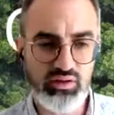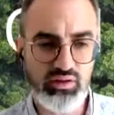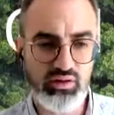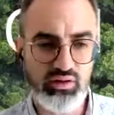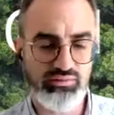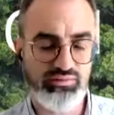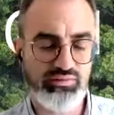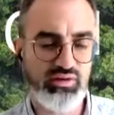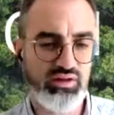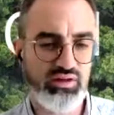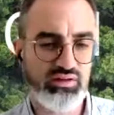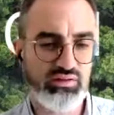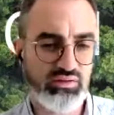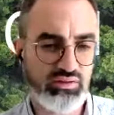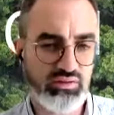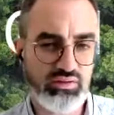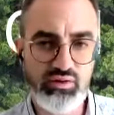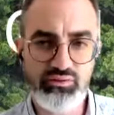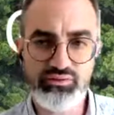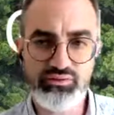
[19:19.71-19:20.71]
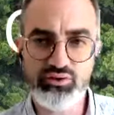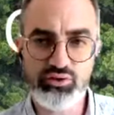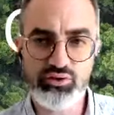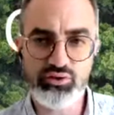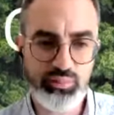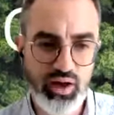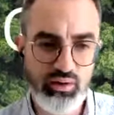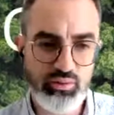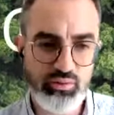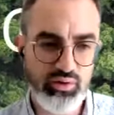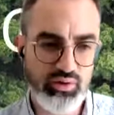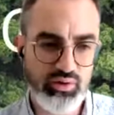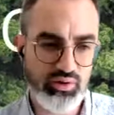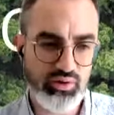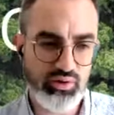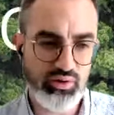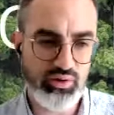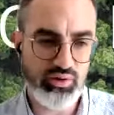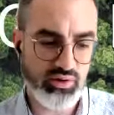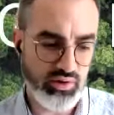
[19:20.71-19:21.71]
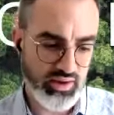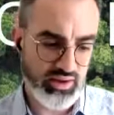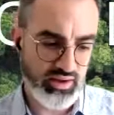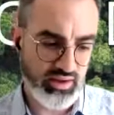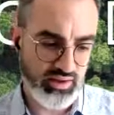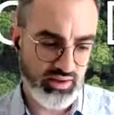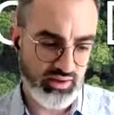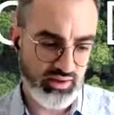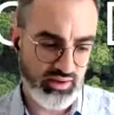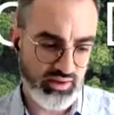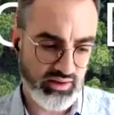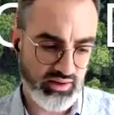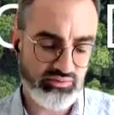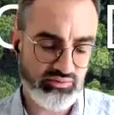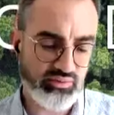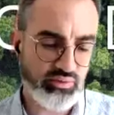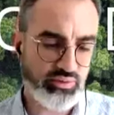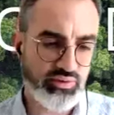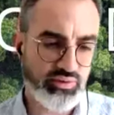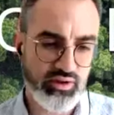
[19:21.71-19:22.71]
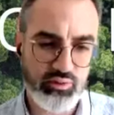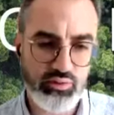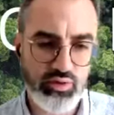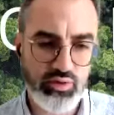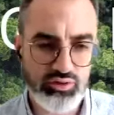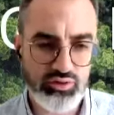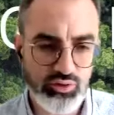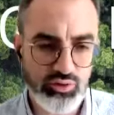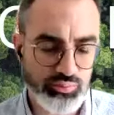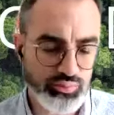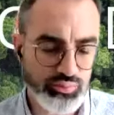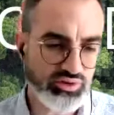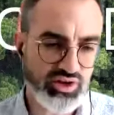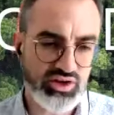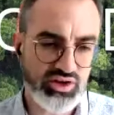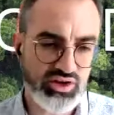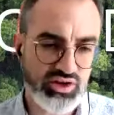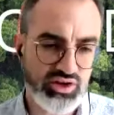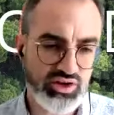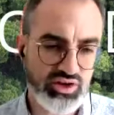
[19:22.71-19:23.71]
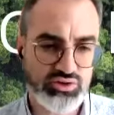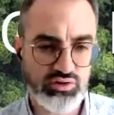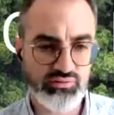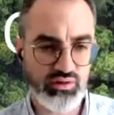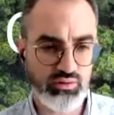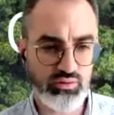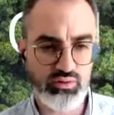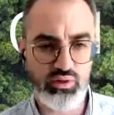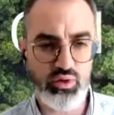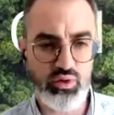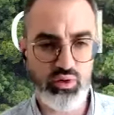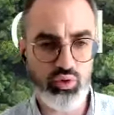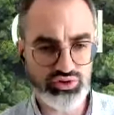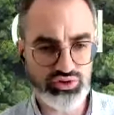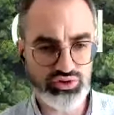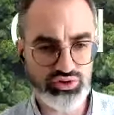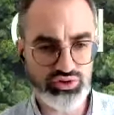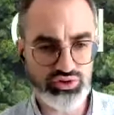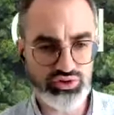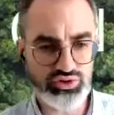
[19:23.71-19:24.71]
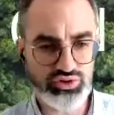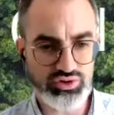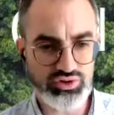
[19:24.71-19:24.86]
of its soft power in everything around the protection of our ocean.